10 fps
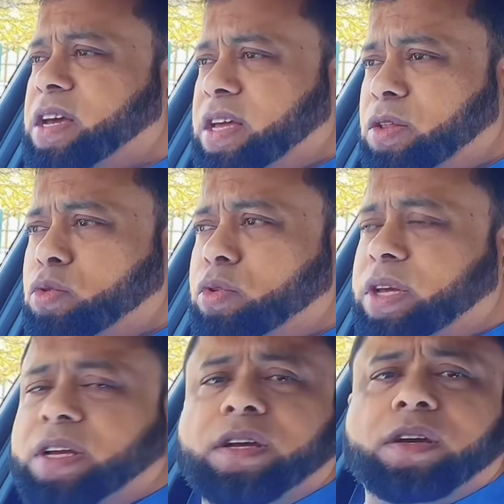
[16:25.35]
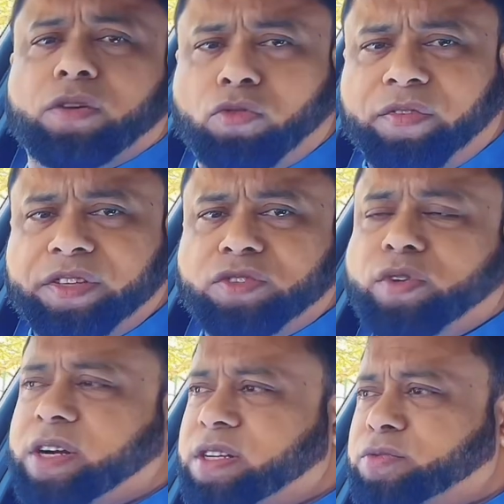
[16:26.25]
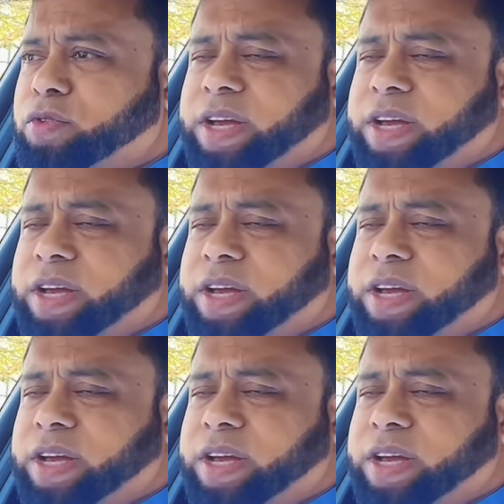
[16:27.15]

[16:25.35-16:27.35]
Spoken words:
including driving instructors for